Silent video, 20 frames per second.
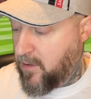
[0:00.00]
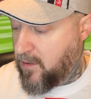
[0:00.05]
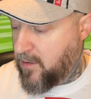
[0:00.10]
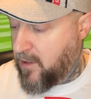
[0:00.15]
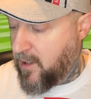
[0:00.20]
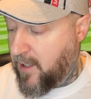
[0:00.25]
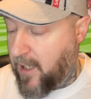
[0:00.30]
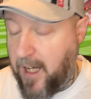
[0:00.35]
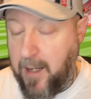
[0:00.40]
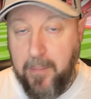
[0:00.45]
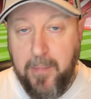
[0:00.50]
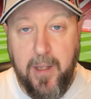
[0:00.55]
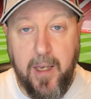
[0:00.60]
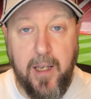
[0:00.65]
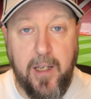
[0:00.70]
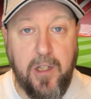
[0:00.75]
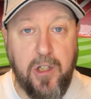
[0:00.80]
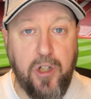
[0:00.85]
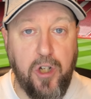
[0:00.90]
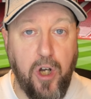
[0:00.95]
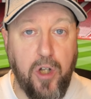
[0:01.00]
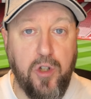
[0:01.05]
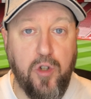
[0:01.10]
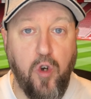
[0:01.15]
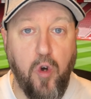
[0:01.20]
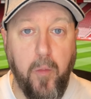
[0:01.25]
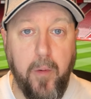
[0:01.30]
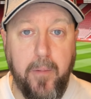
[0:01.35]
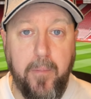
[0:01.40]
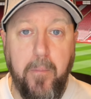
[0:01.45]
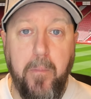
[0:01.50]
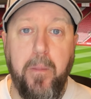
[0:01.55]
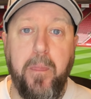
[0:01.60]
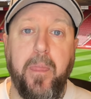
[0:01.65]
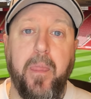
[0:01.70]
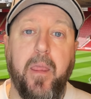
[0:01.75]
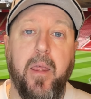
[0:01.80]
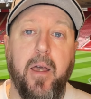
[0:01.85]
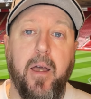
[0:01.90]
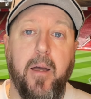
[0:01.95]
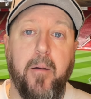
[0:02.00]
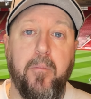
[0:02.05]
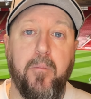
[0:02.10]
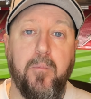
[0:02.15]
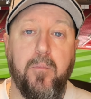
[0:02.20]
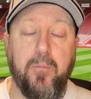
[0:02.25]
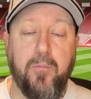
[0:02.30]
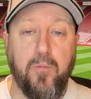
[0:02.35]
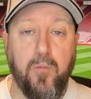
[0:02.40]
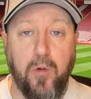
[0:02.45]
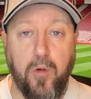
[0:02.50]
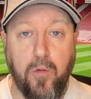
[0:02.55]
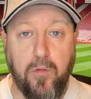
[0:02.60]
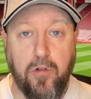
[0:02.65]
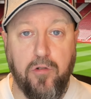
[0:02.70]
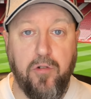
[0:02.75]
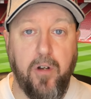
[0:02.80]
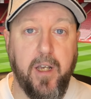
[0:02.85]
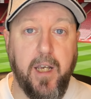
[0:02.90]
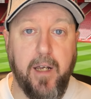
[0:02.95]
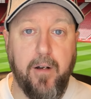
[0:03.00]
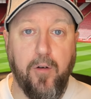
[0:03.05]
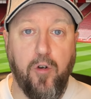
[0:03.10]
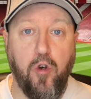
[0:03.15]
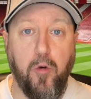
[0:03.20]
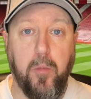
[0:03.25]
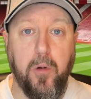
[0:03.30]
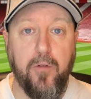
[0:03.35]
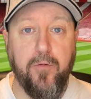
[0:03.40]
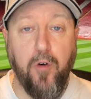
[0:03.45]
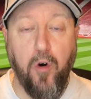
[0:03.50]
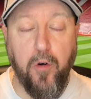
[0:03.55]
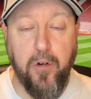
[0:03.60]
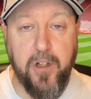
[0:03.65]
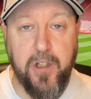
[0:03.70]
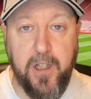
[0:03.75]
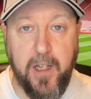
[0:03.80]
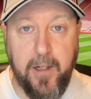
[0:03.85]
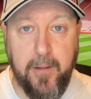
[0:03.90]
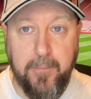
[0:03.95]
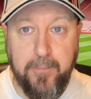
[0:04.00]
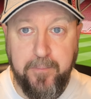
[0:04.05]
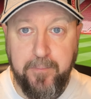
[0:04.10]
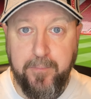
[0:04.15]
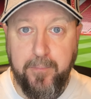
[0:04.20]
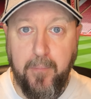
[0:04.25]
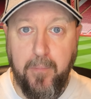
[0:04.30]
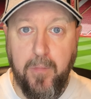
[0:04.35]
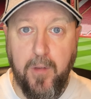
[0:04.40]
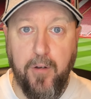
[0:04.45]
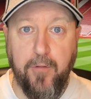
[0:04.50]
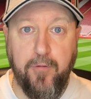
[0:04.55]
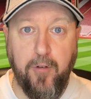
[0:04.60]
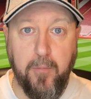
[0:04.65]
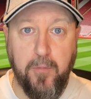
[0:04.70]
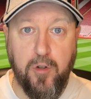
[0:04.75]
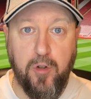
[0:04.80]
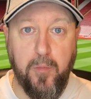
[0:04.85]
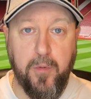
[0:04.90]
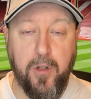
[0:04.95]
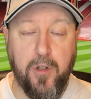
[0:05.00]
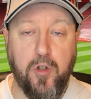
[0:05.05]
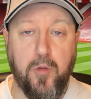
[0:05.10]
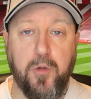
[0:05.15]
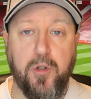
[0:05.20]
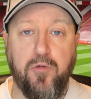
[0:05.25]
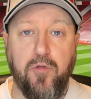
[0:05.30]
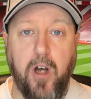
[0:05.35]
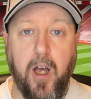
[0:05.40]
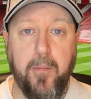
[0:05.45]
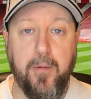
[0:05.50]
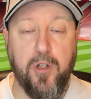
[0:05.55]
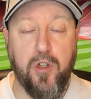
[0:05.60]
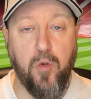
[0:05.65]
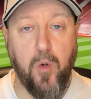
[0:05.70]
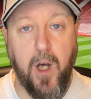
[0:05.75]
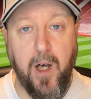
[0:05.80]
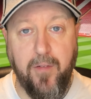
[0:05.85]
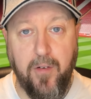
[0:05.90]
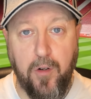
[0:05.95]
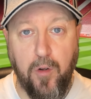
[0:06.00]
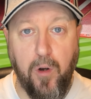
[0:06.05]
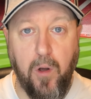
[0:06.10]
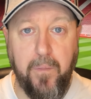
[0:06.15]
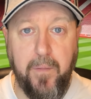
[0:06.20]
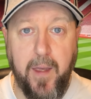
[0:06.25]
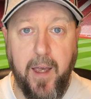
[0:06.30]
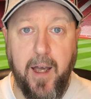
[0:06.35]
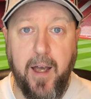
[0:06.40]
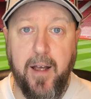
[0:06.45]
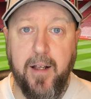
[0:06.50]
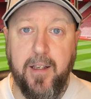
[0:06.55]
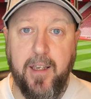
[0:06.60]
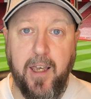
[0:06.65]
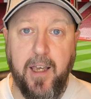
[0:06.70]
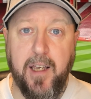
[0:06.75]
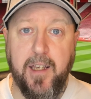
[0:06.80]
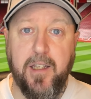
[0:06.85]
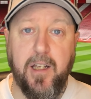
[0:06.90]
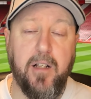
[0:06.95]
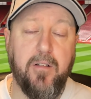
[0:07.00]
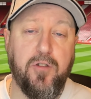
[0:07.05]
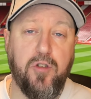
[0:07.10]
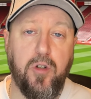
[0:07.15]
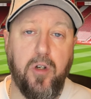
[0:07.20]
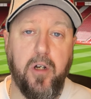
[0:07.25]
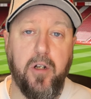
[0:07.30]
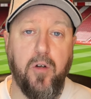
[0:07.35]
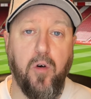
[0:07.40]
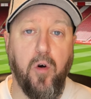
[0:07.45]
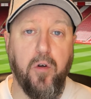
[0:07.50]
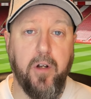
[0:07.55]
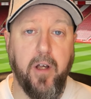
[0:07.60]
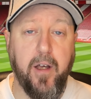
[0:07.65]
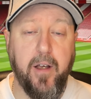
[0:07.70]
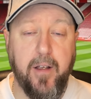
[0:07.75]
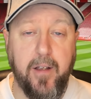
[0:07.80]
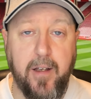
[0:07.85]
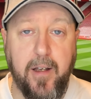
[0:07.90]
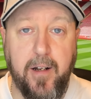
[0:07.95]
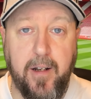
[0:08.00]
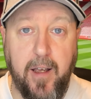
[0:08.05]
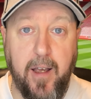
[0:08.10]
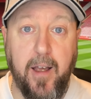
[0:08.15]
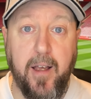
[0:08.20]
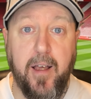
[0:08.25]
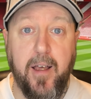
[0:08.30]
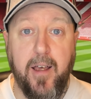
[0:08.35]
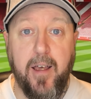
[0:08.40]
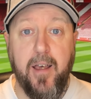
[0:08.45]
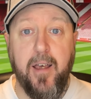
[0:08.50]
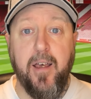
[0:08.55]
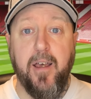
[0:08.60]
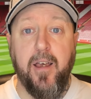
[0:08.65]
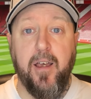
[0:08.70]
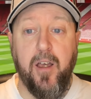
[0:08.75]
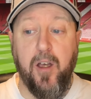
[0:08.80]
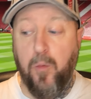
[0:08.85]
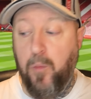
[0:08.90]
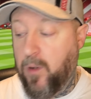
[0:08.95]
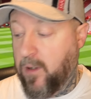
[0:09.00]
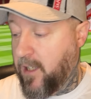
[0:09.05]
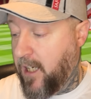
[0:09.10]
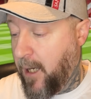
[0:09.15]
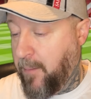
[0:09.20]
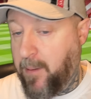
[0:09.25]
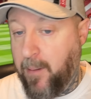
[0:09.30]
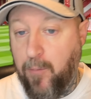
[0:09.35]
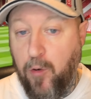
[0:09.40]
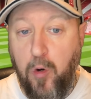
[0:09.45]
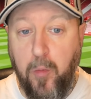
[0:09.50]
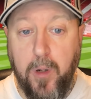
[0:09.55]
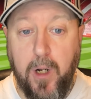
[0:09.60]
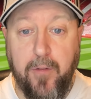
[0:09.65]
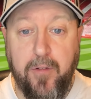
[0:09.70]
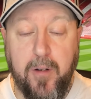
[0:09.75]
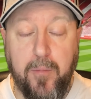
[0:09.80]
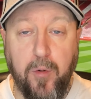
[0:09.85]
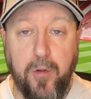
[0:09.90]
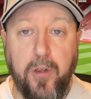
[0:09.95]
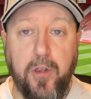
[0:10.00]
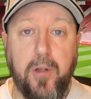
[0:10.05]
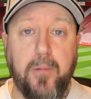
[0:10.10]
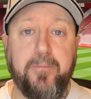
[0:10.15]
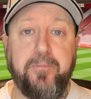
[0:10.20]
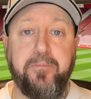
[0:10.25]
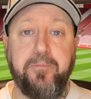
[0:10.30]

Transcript: to keep these shirts coming um, we're looking to try and get a couple of orders in from some of the subscribers. So have a look on there and get yourselves an order, and uh, and we'll keep them coming every month.